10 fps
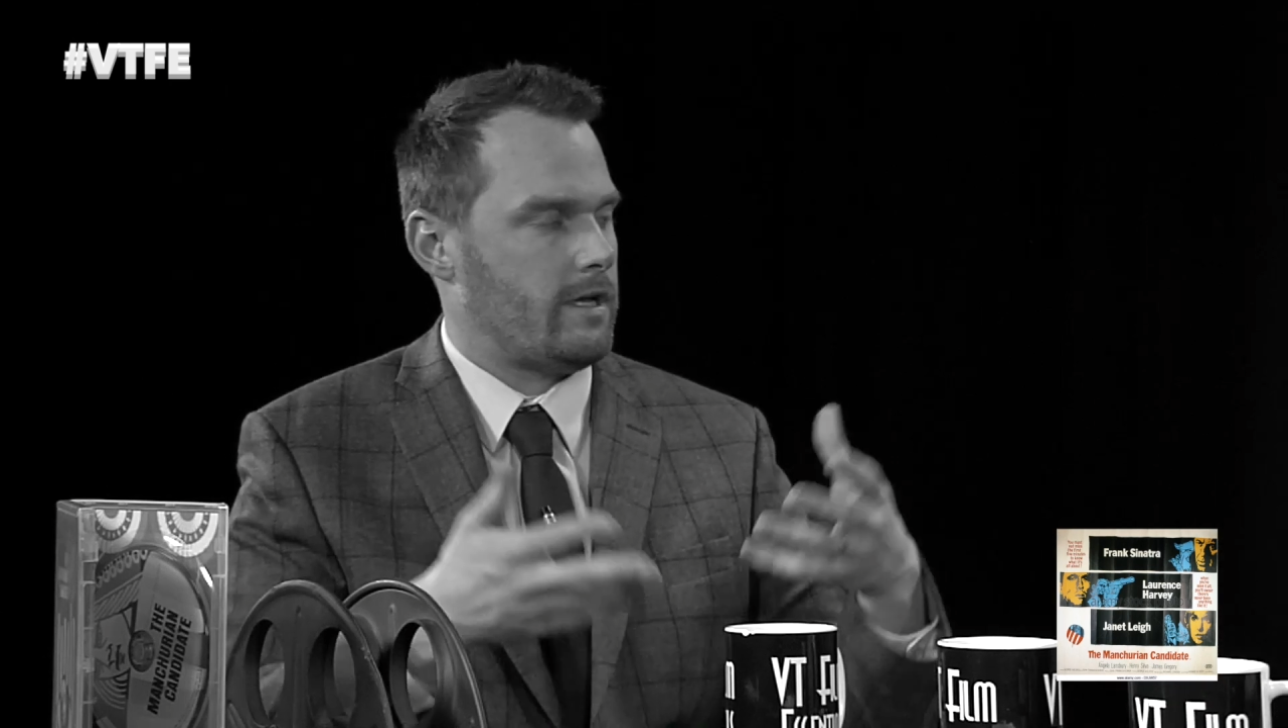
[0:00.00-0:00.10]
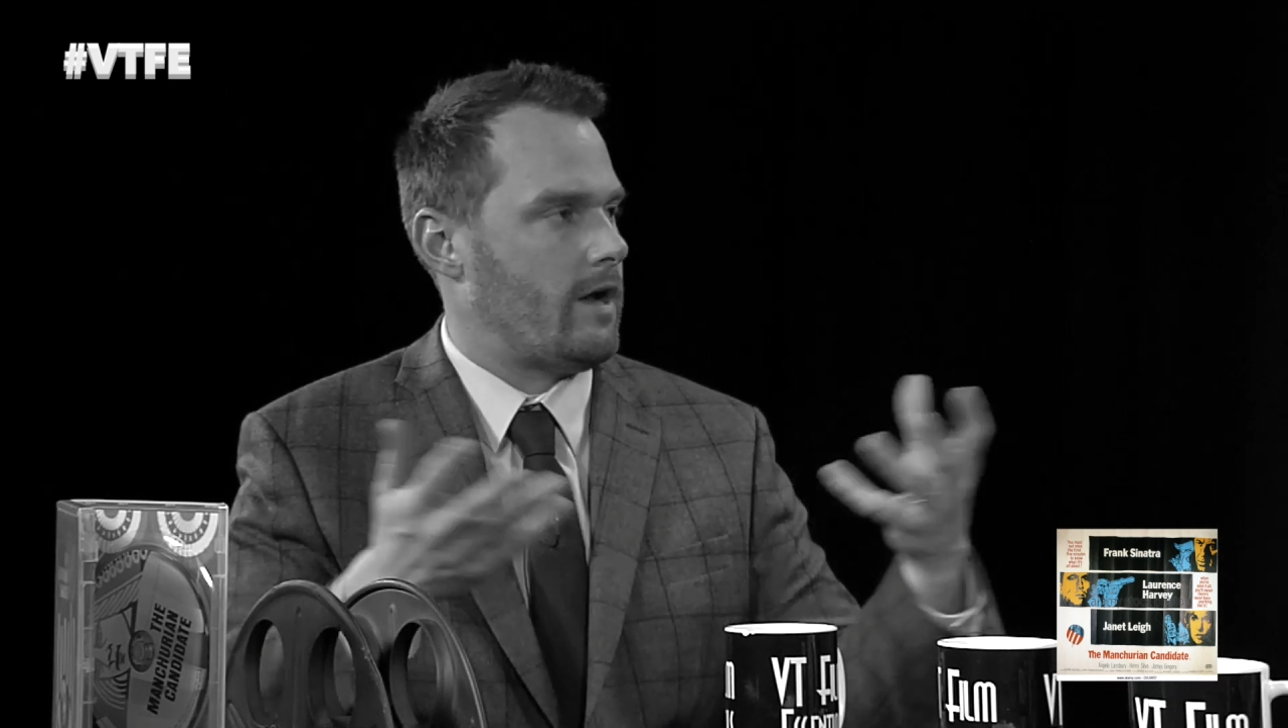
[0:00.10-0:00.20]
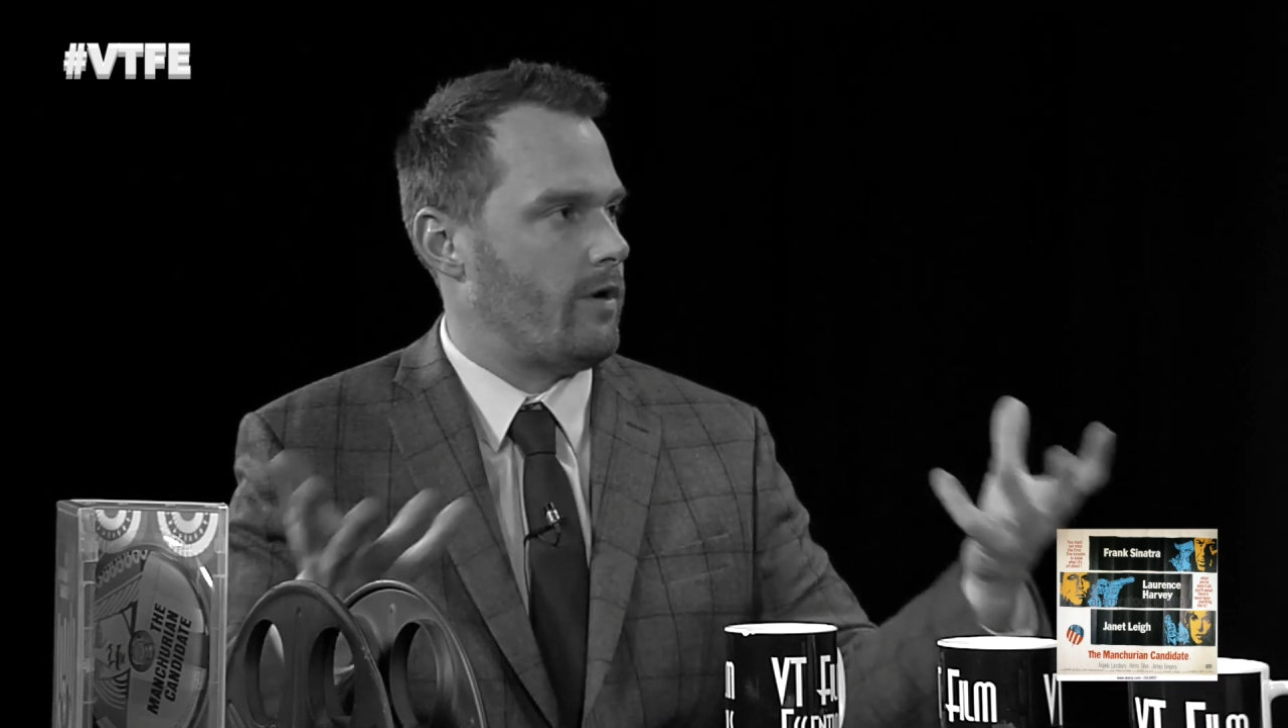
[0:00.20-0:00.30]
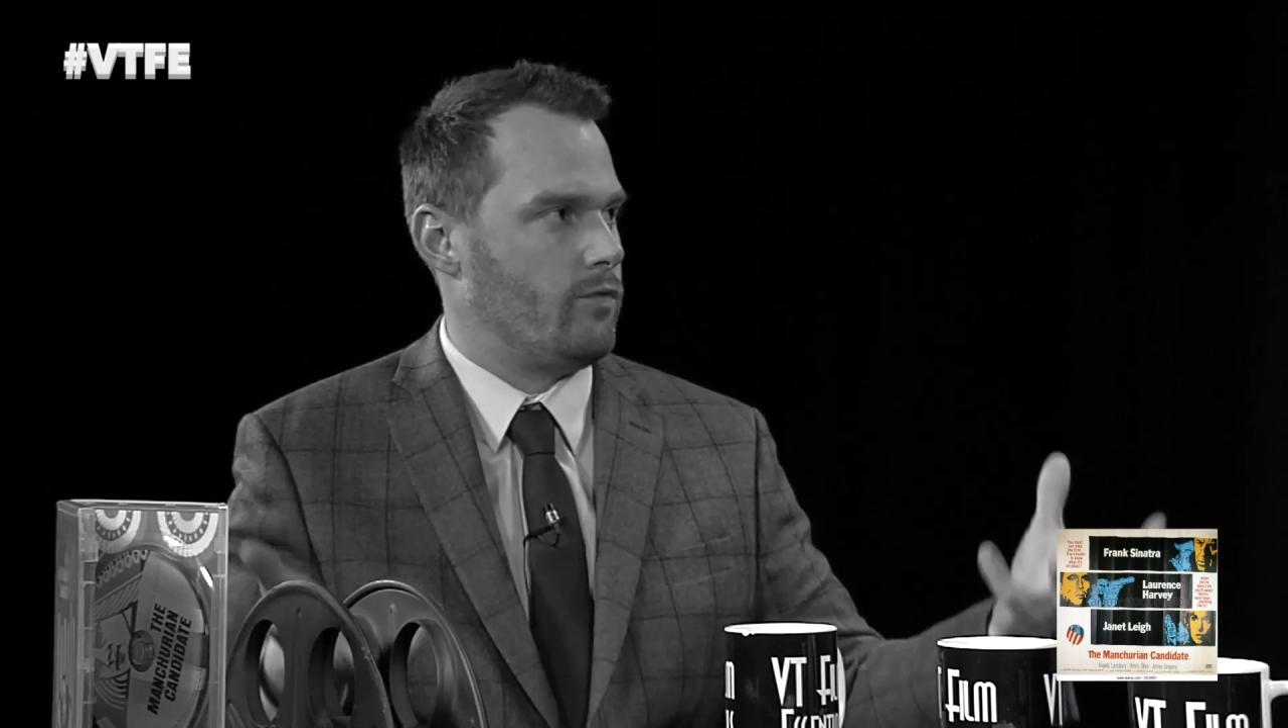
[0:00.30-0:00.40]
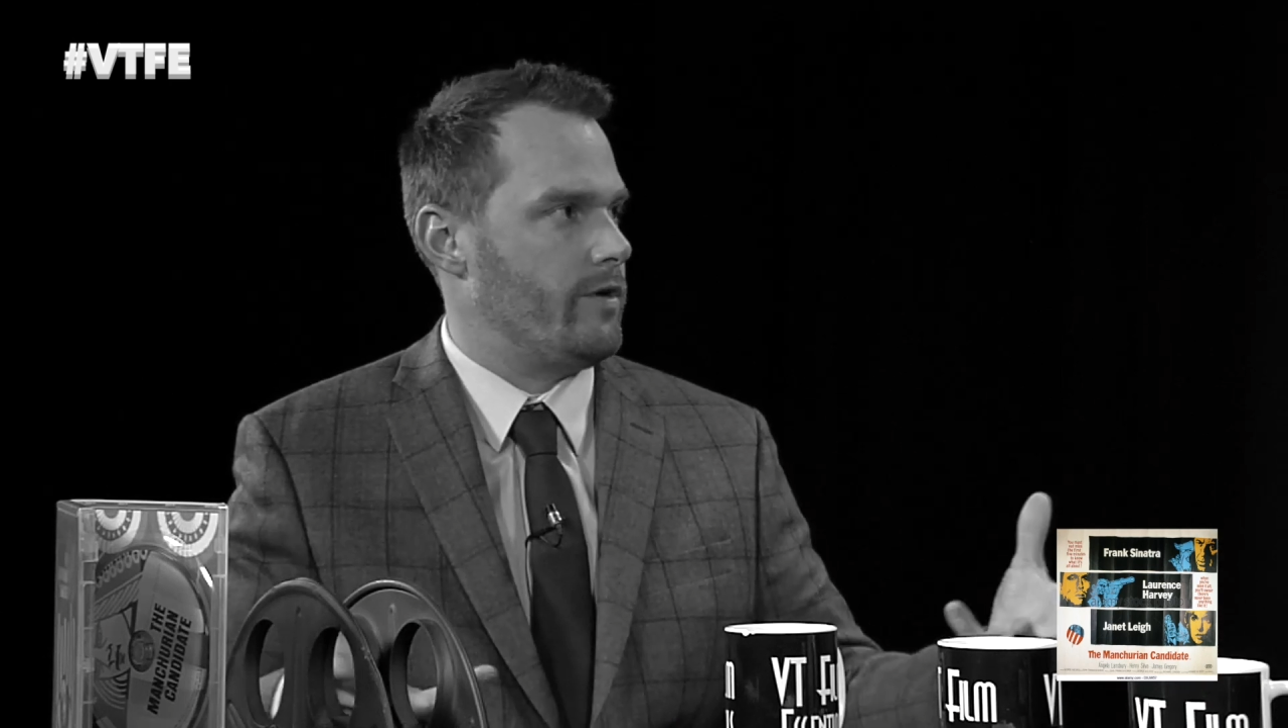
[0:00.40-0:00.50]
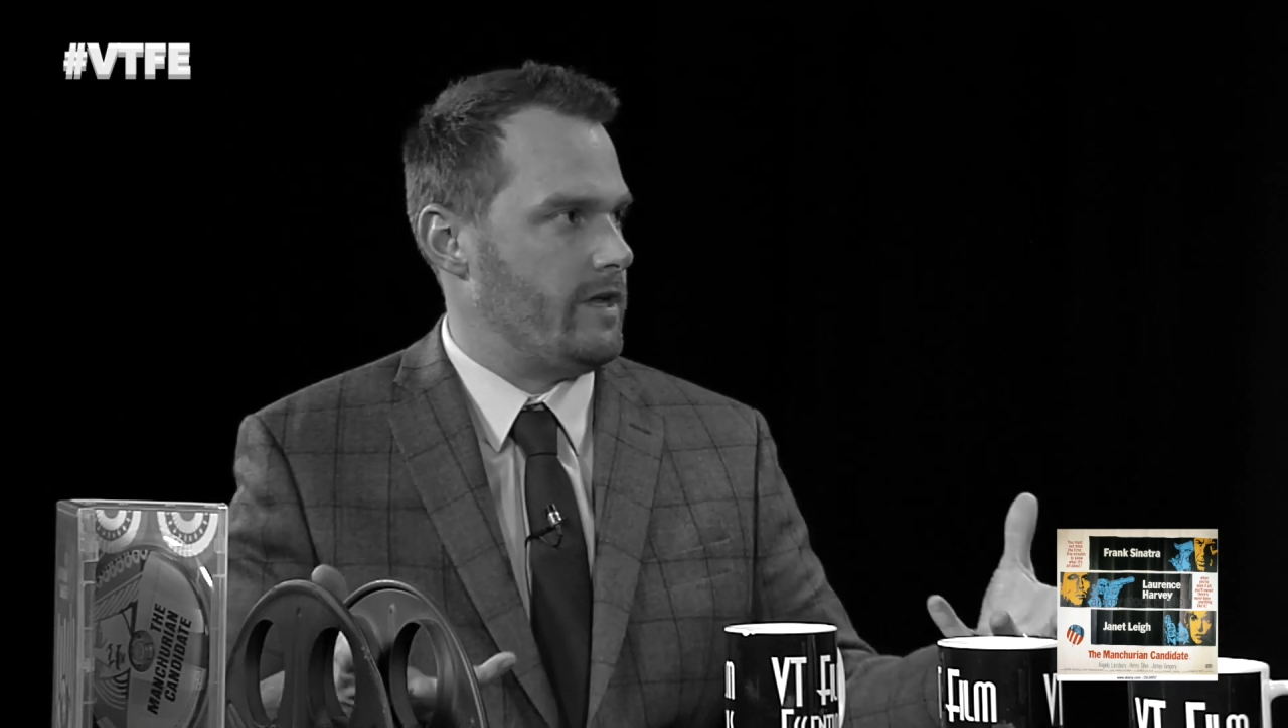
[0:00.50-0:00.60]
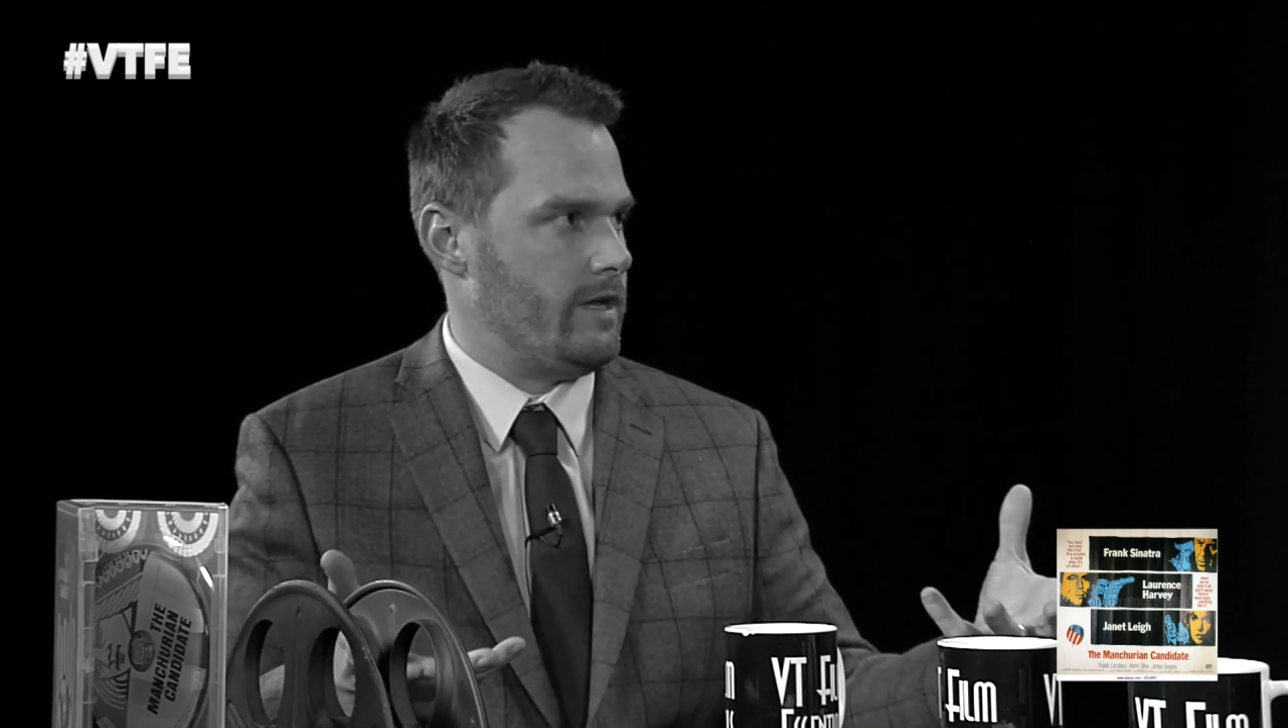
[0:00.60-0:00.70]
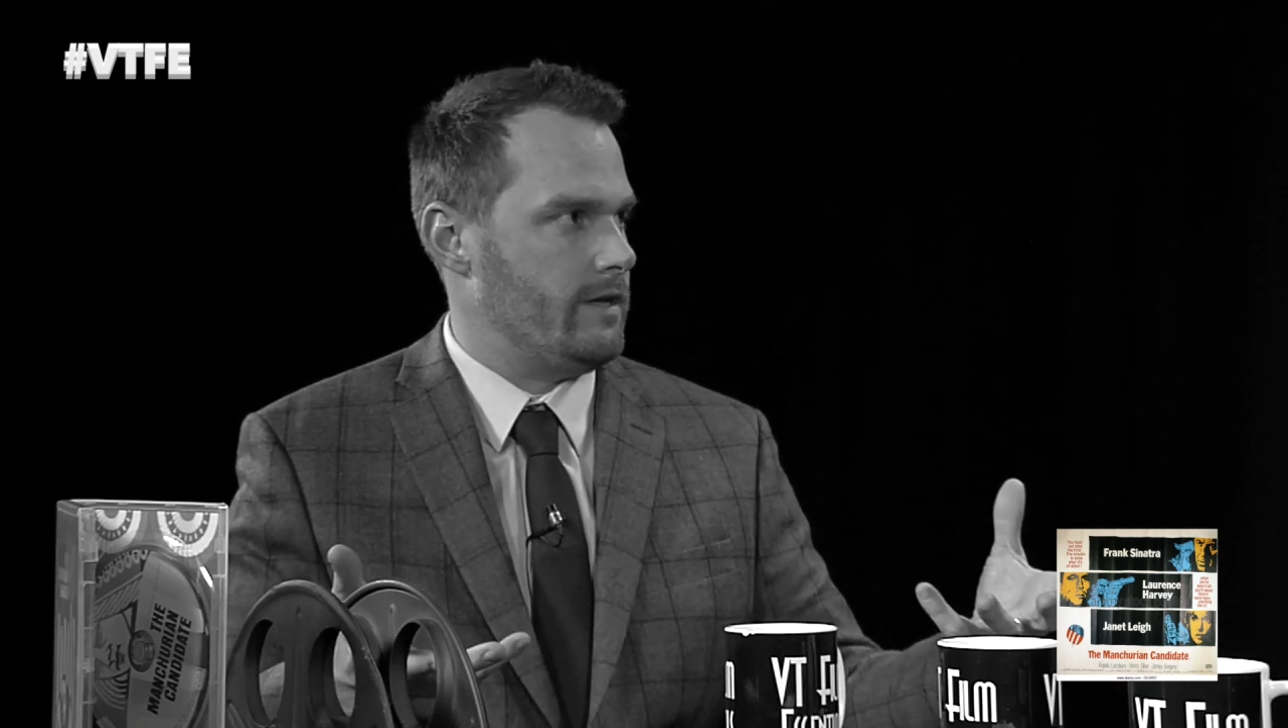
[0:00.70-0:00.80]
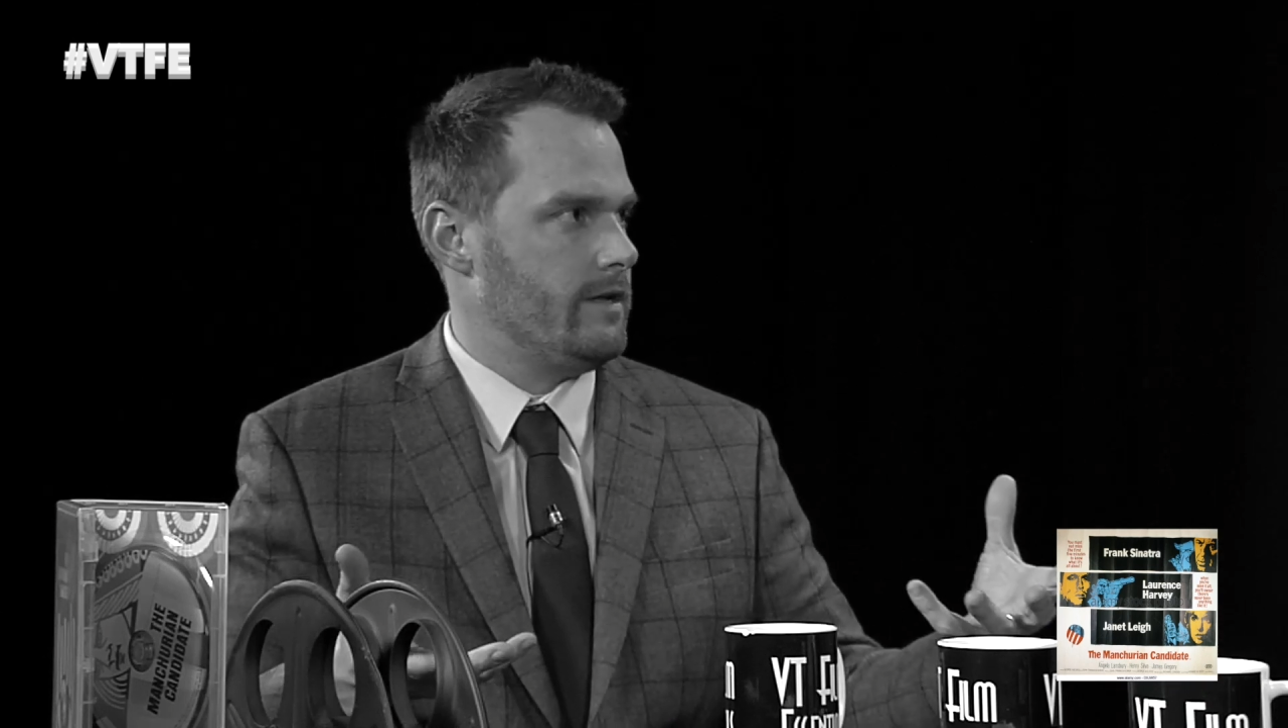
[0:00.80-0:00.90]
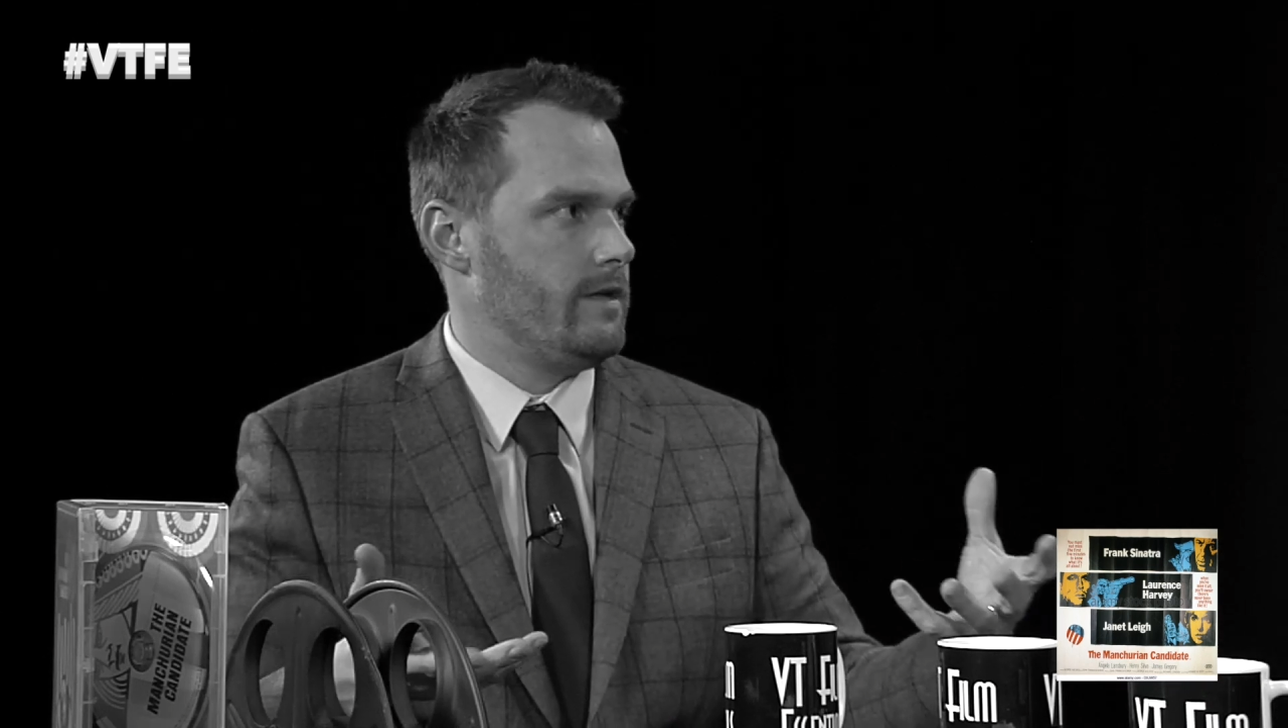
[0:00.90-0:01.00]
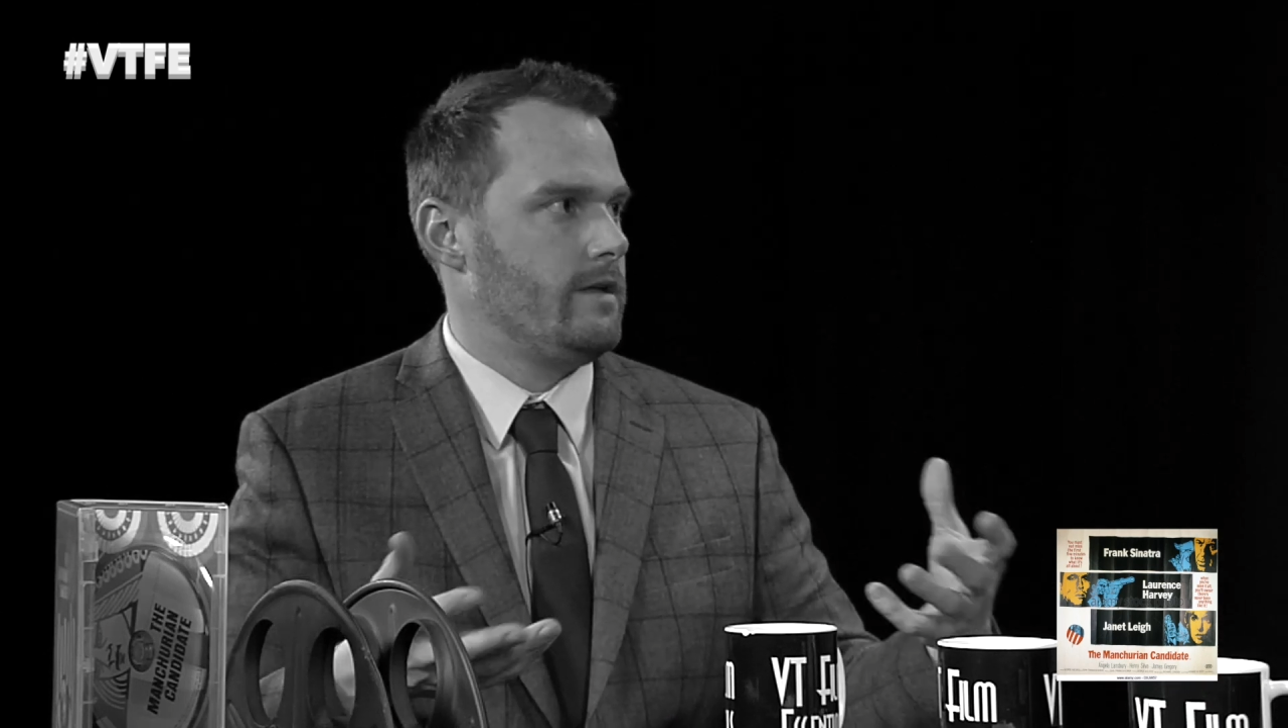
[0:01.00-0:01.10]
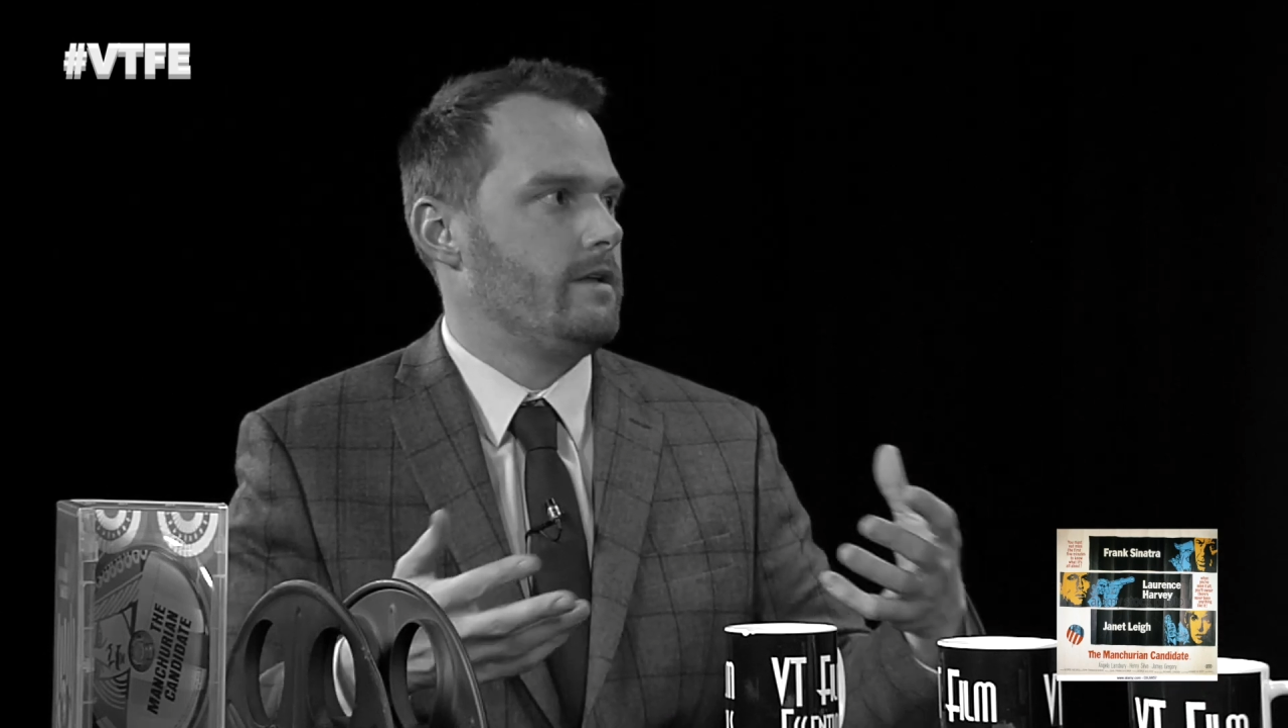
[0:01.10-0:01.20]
that I would read,